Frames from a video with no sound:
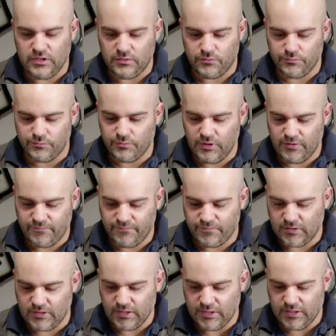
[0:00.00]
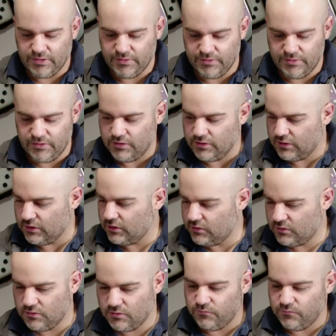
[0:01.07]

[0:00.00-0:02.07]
Get a rough idea.